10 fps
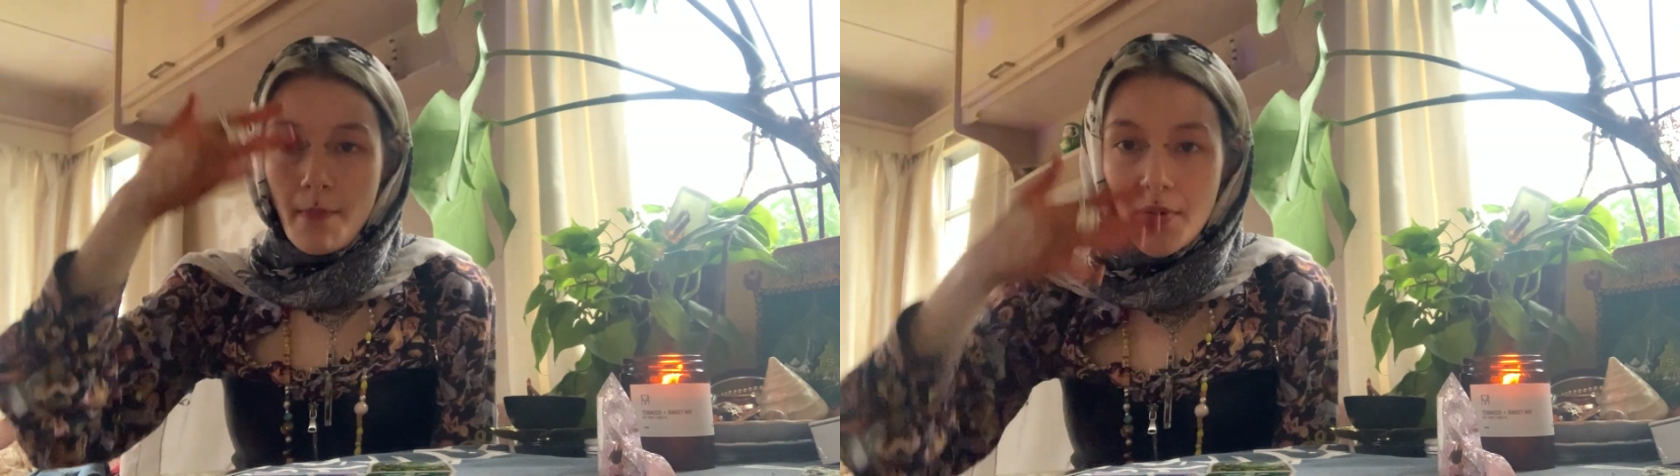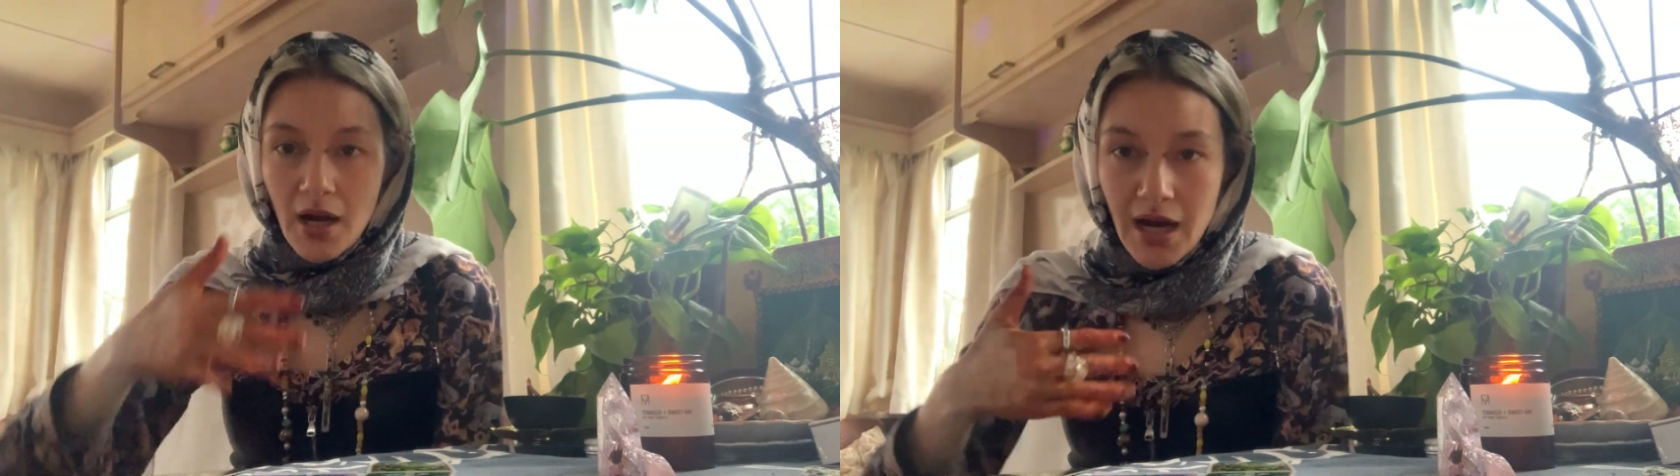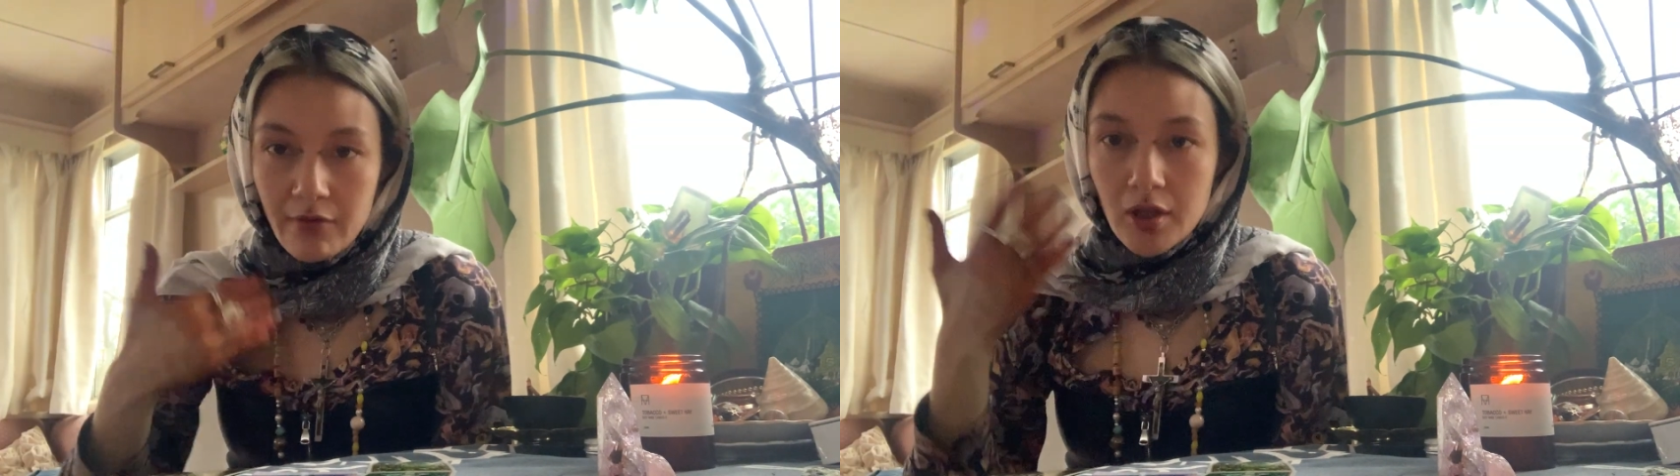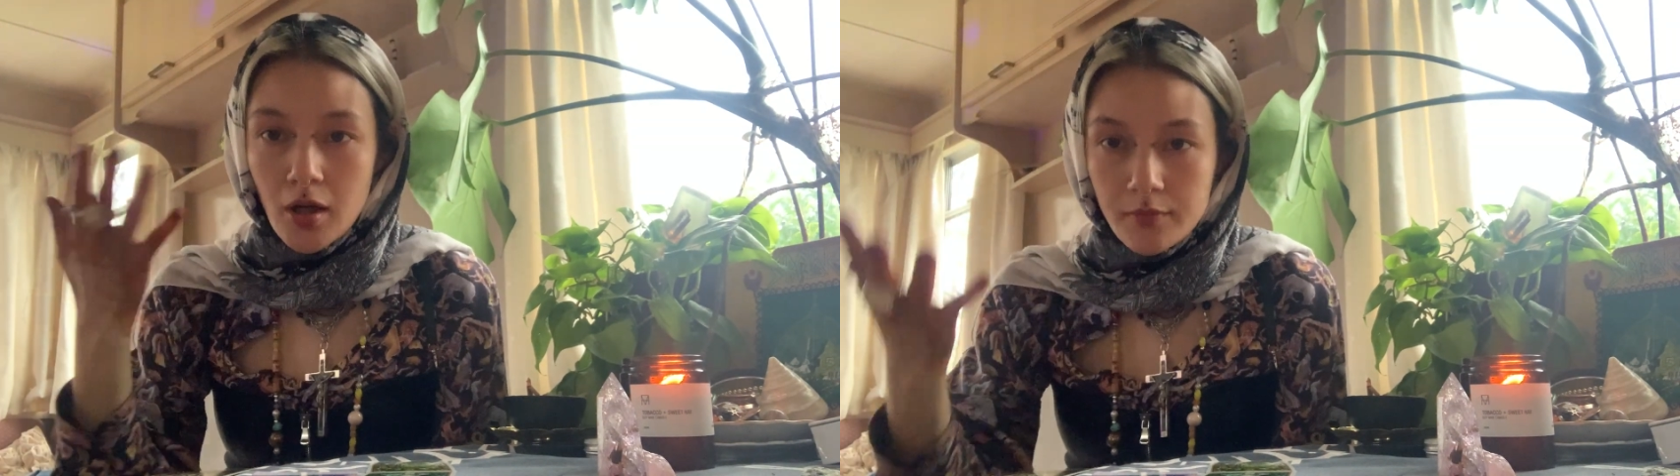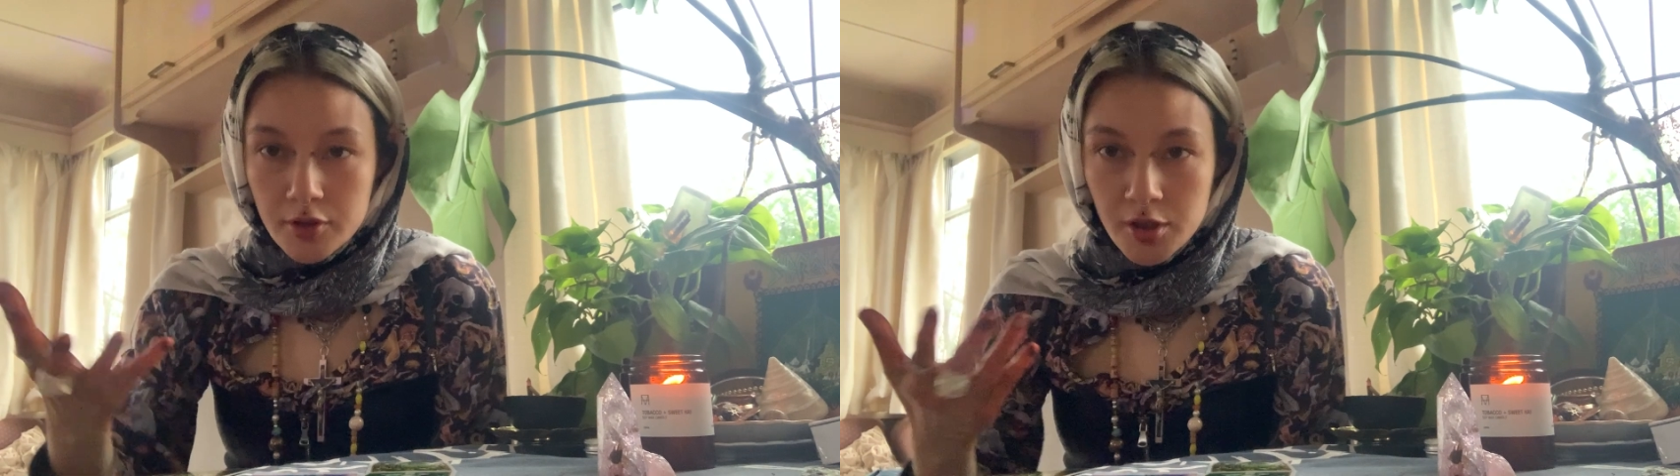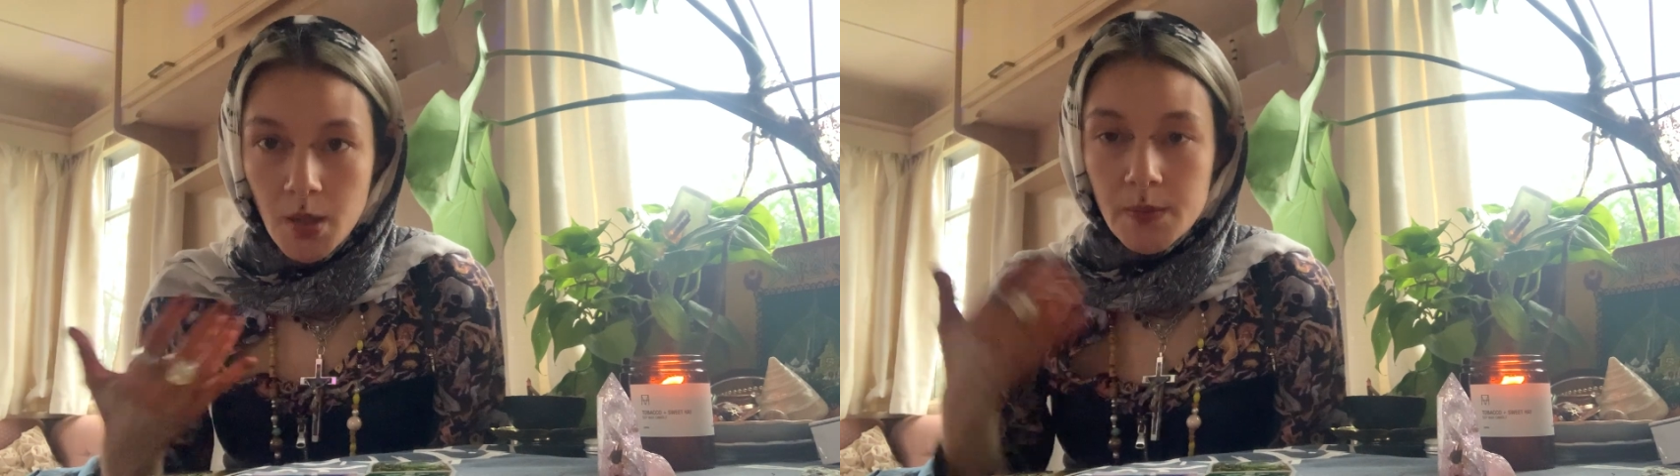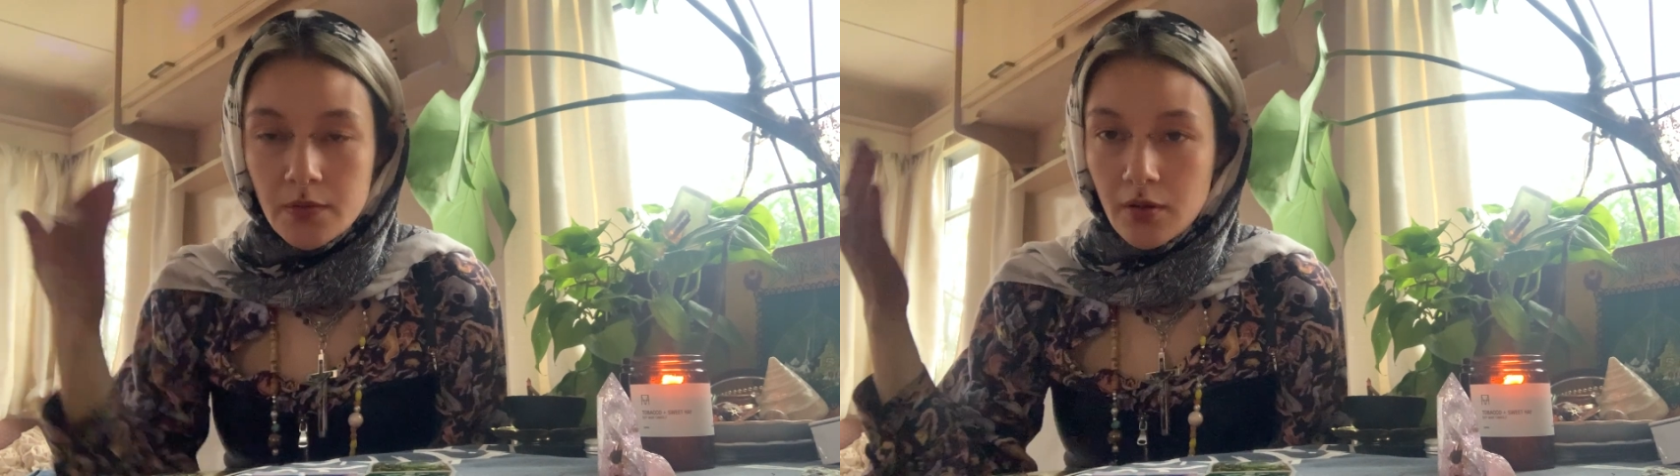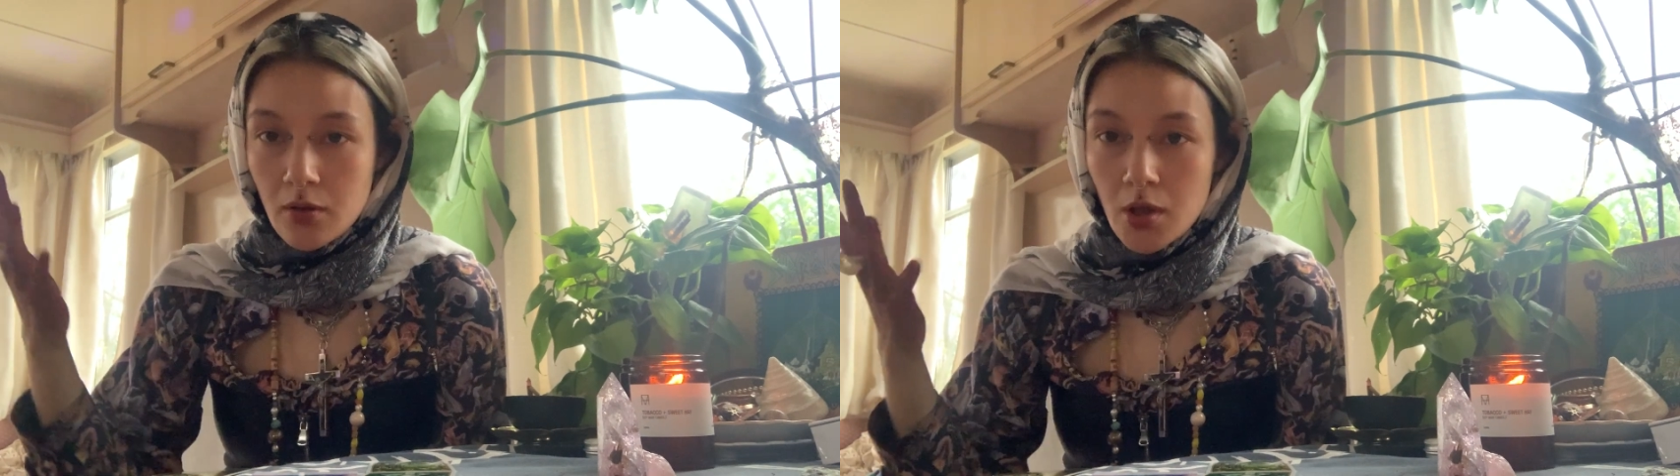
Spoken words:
but having come to terms with